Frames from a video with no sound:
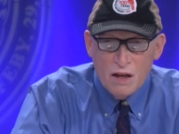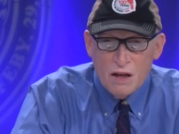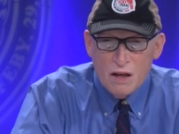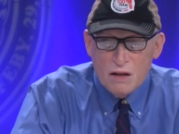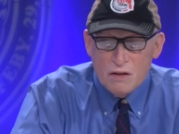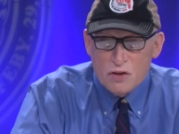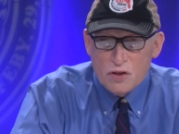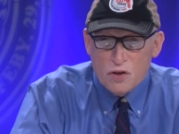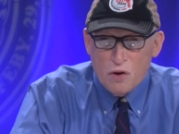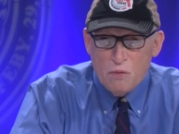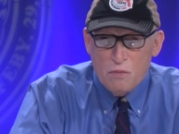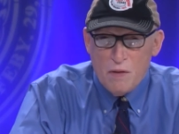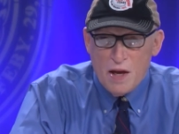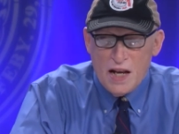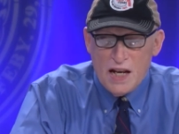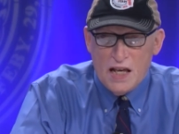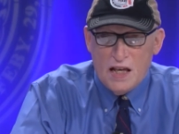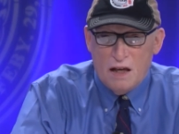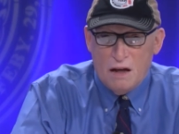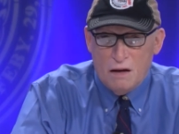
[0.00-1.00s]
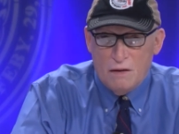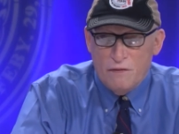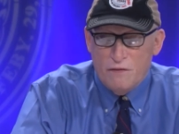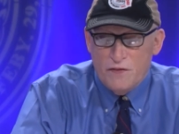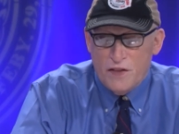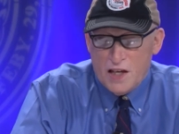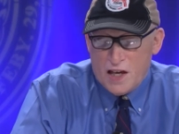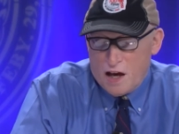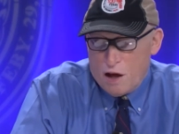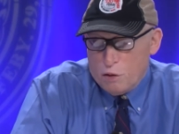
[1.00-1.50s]
So many of
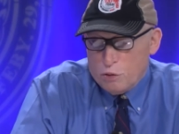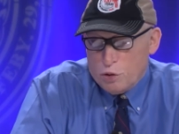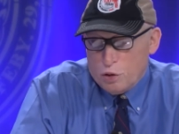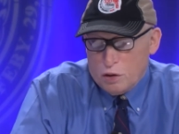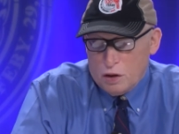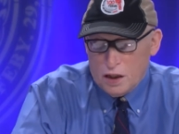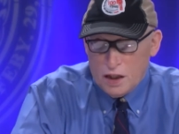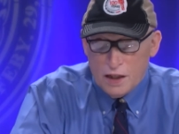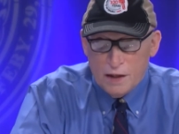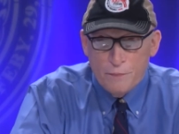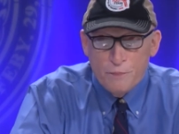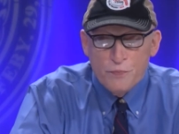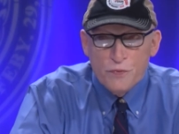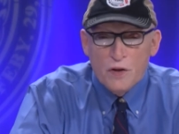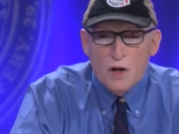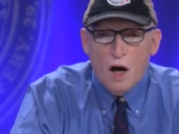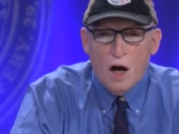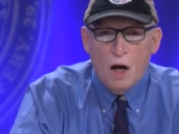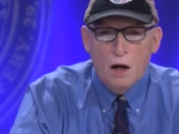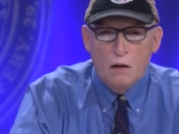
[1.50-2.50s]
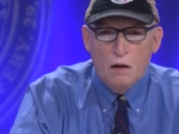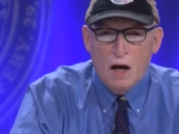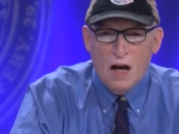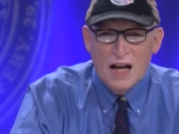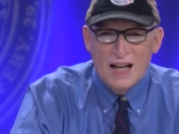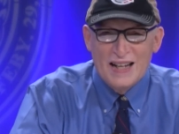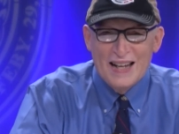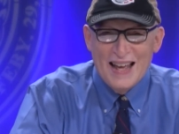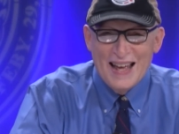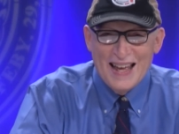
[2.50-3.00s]
the elderly are
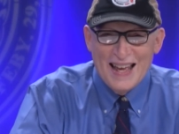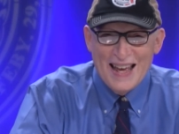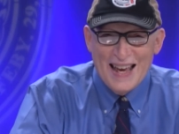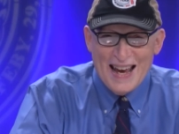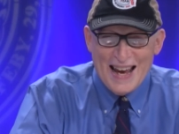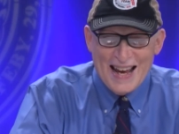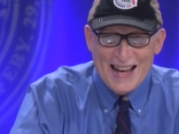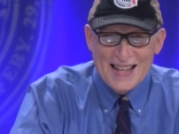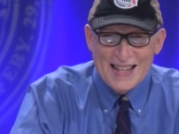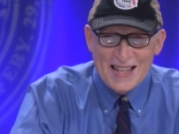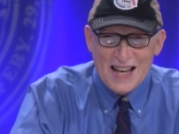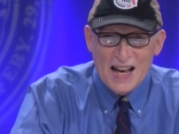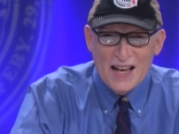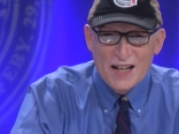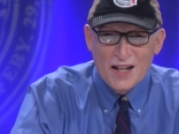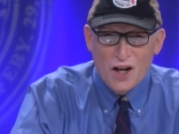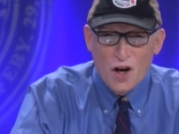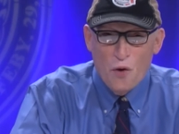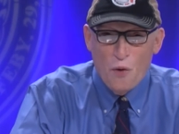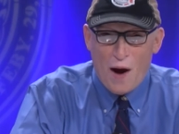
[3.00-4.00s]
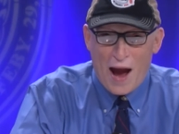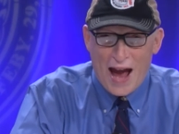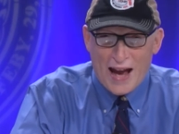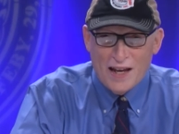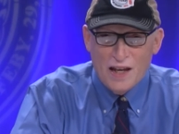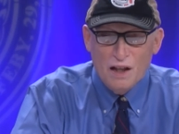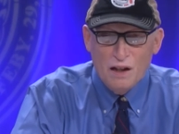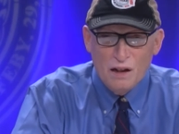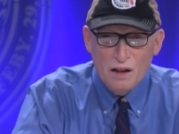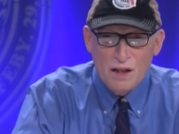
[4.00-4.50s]
on
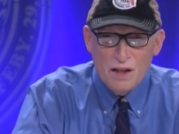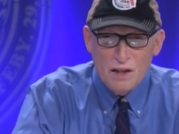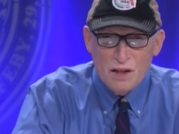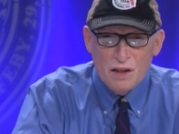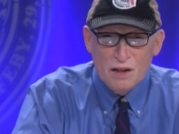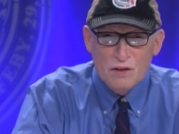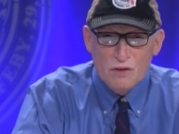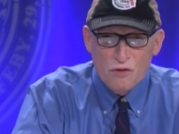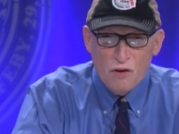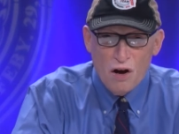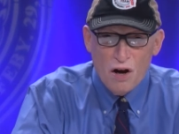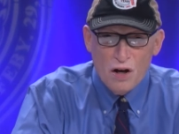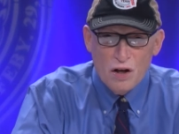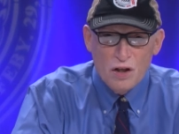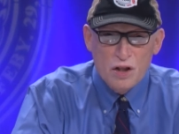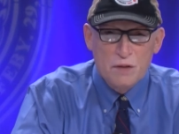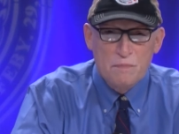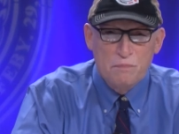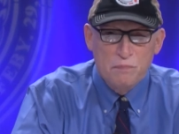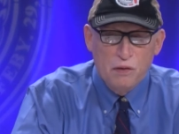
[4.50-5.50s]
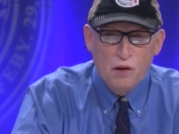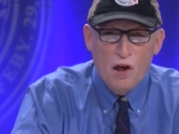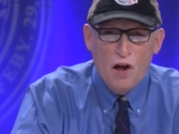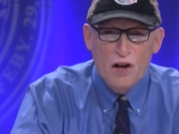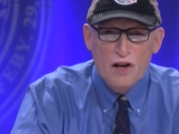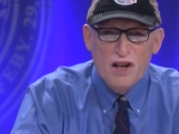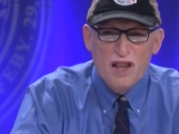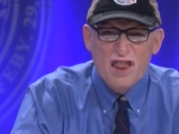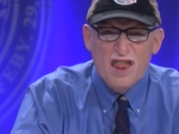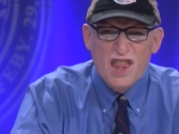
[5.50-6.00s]
anticoagulant drugs,
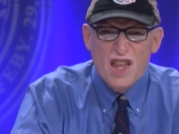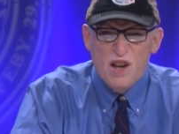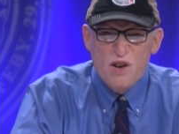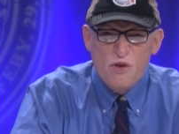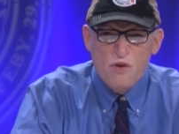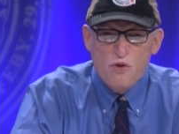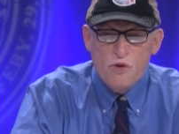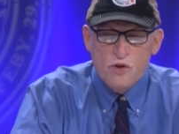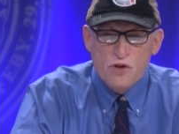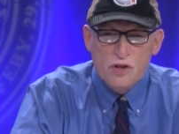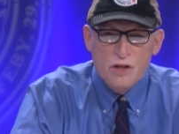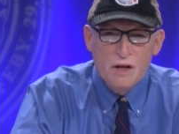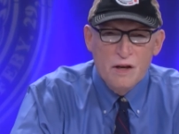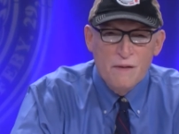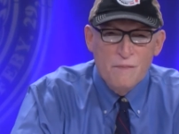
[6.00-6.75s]
blood thinners,